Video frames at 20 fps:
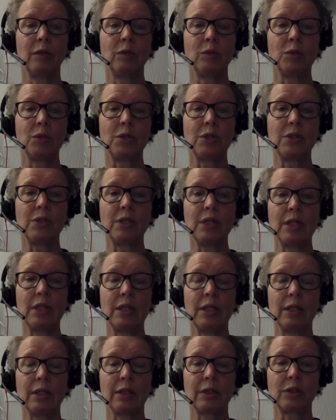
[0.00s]
was
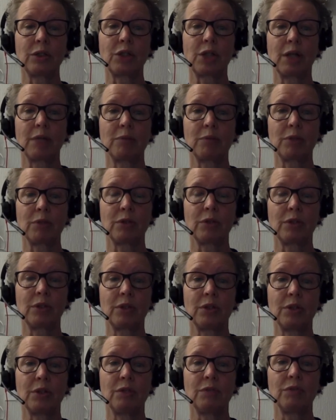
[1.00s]
Ezekiel chapter
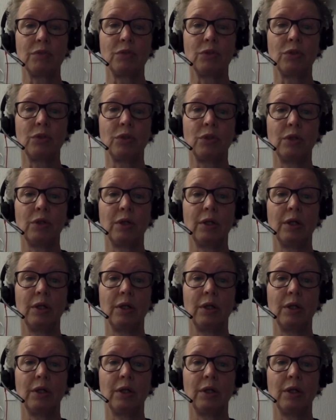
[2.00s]
34.